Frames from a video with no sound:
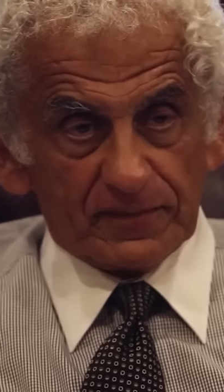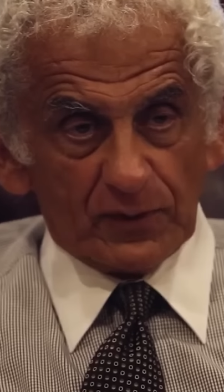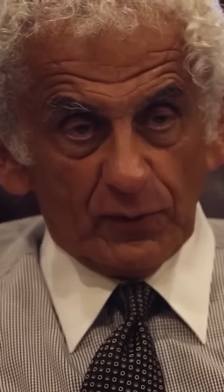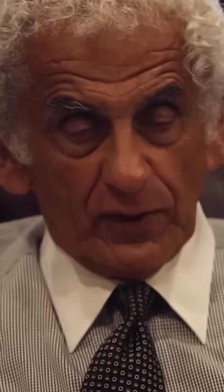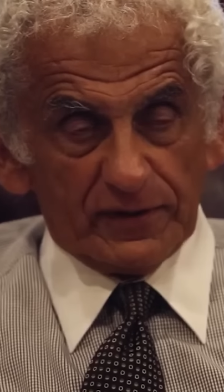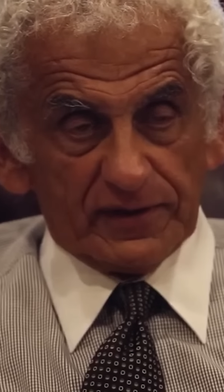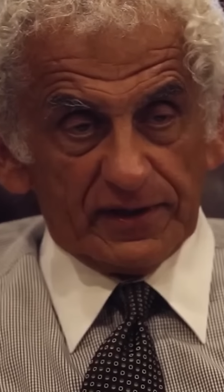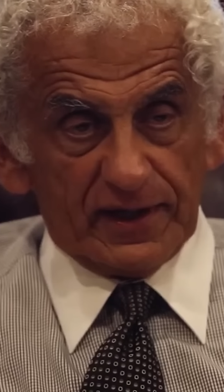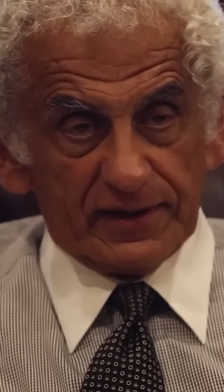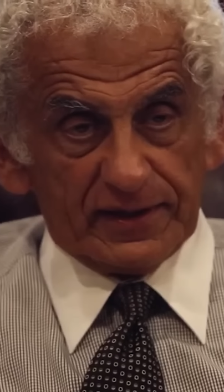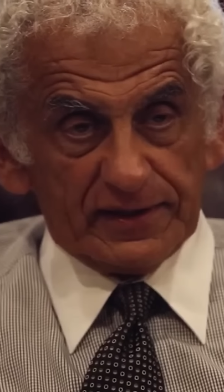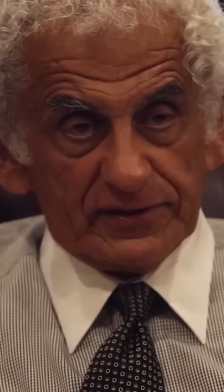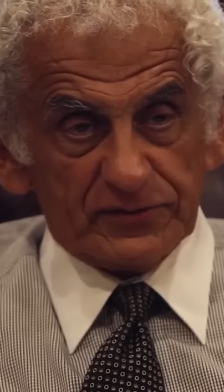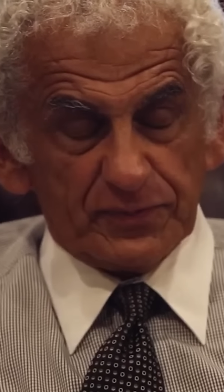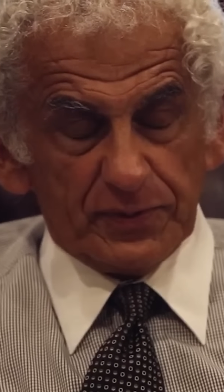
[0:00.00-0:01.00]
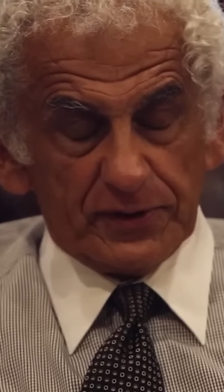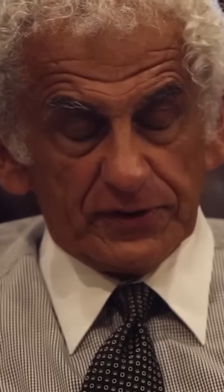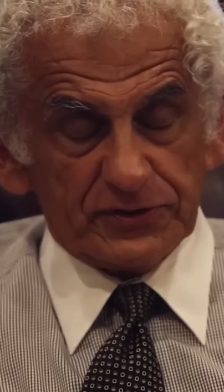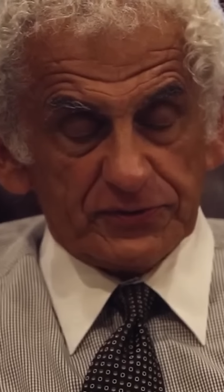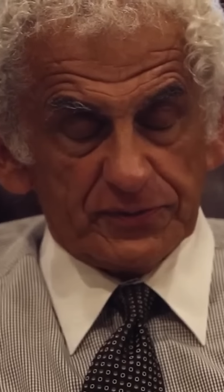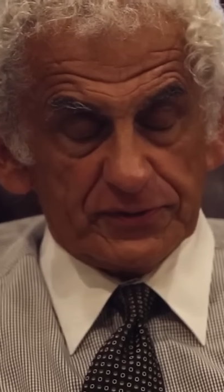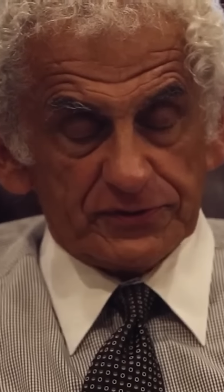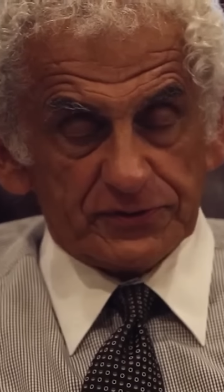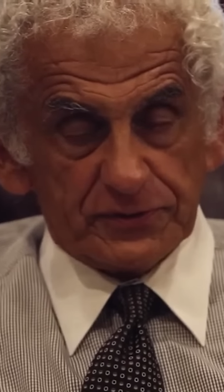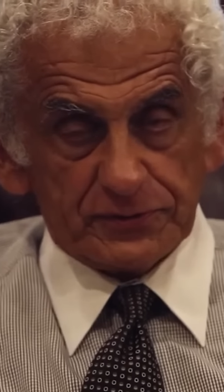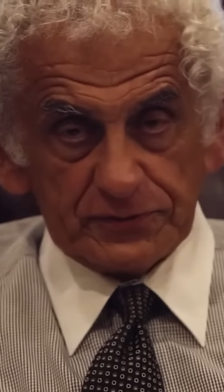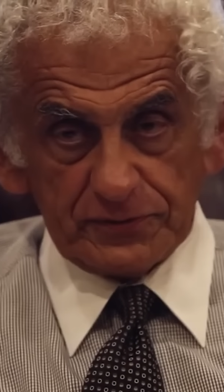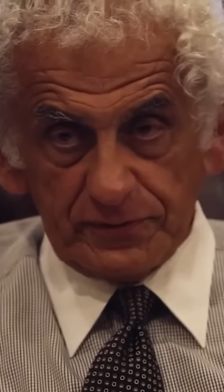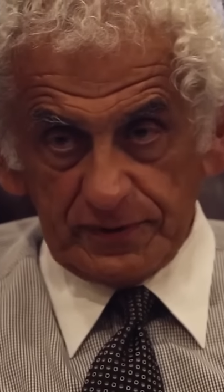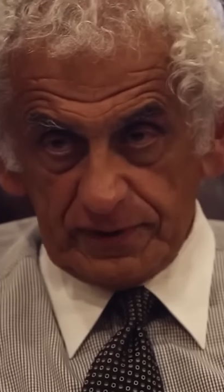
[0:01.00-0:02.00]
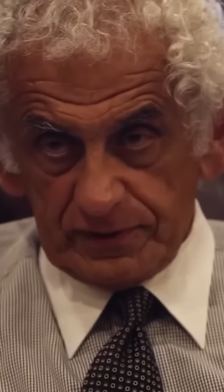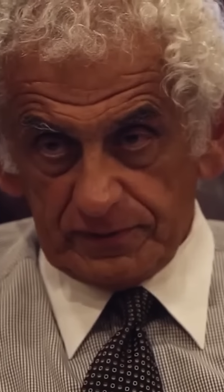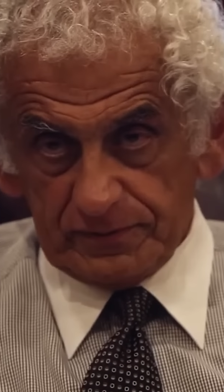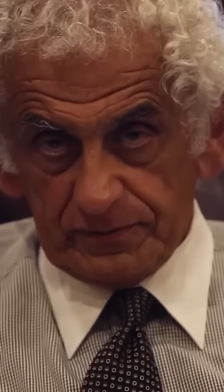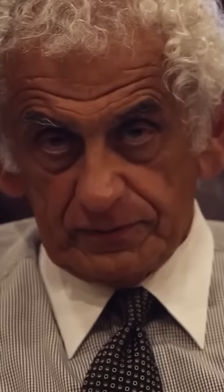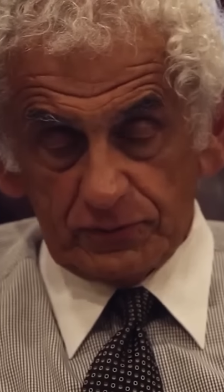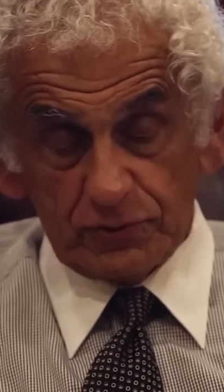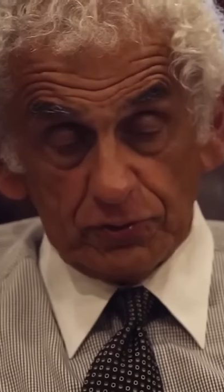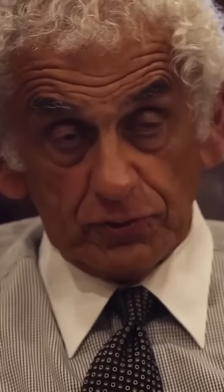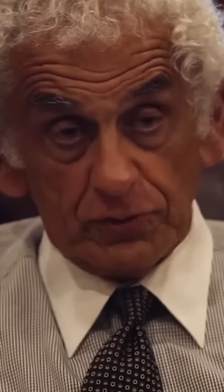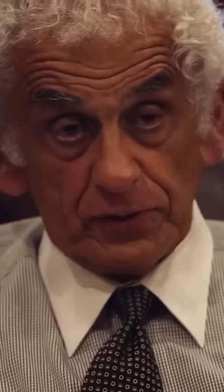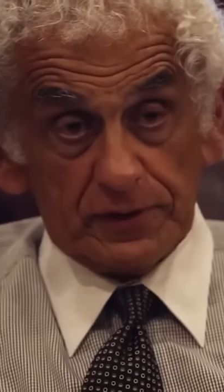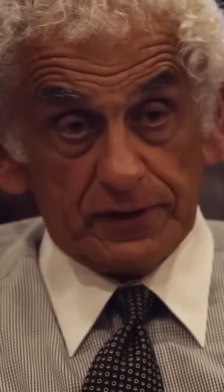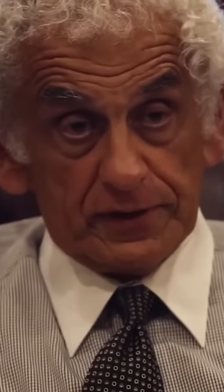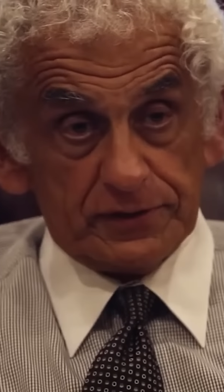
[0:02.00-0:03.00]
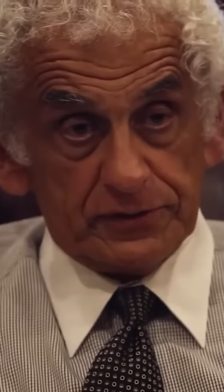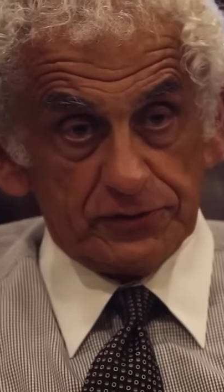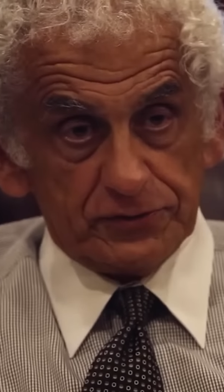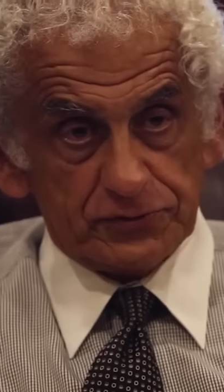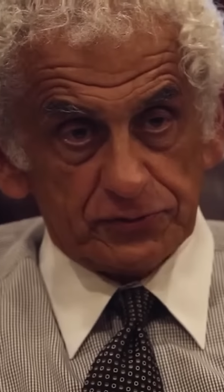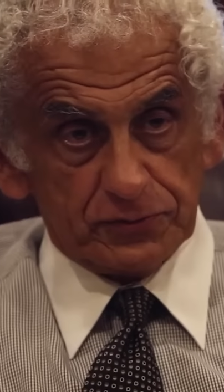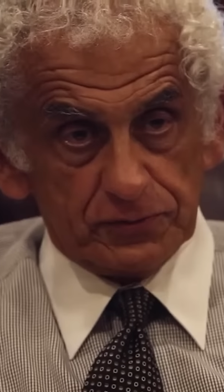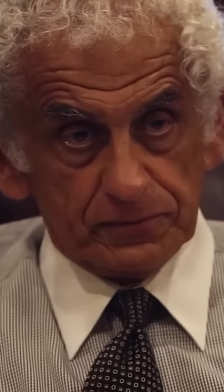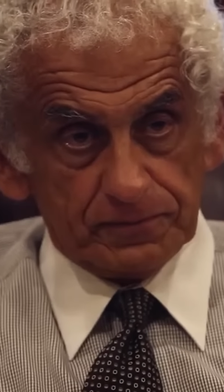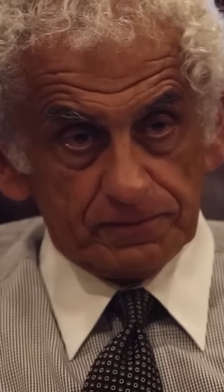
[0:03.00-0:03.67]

whether or not his punishment's going to be cruel and unusual.